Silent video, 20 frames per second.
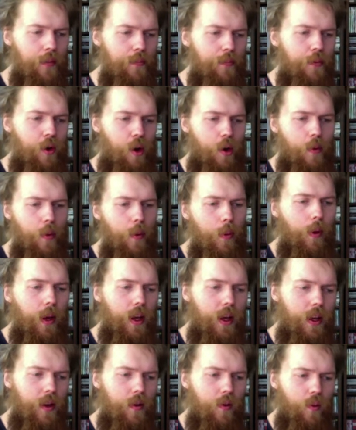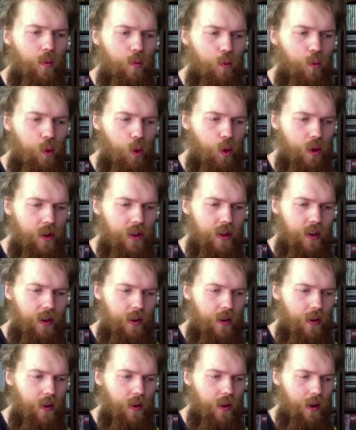probably would
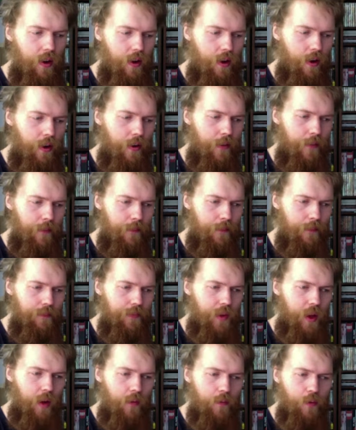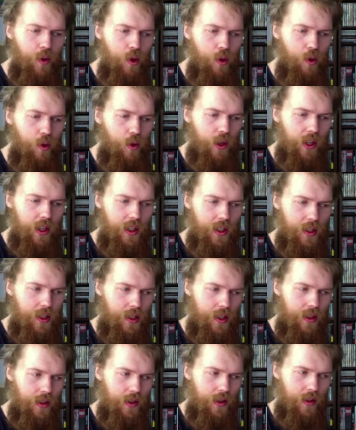view
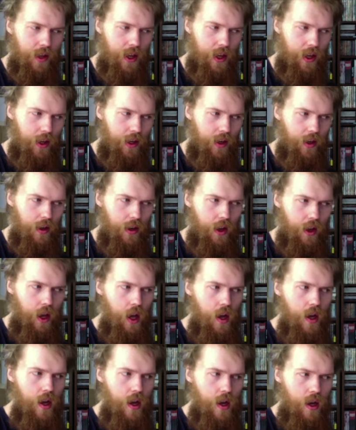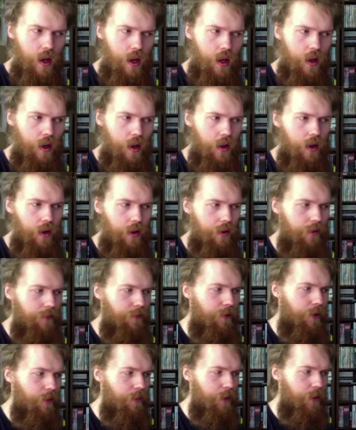this thing
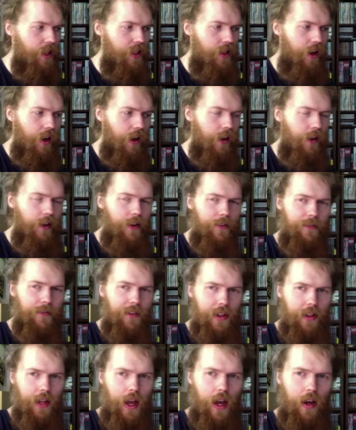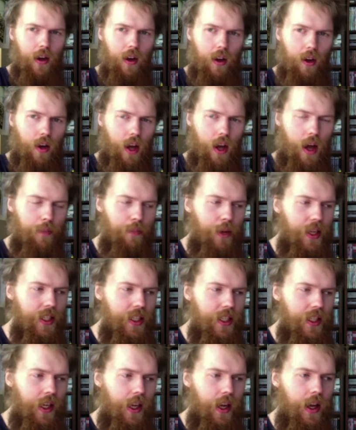from a slightly different angle, and
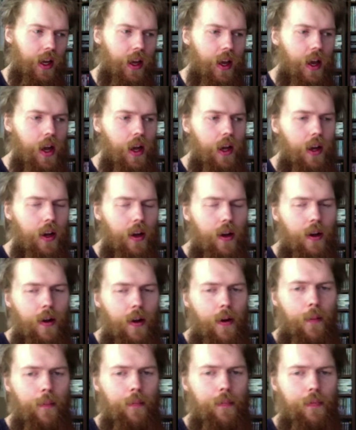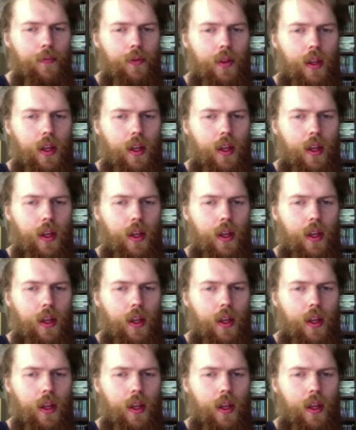basically that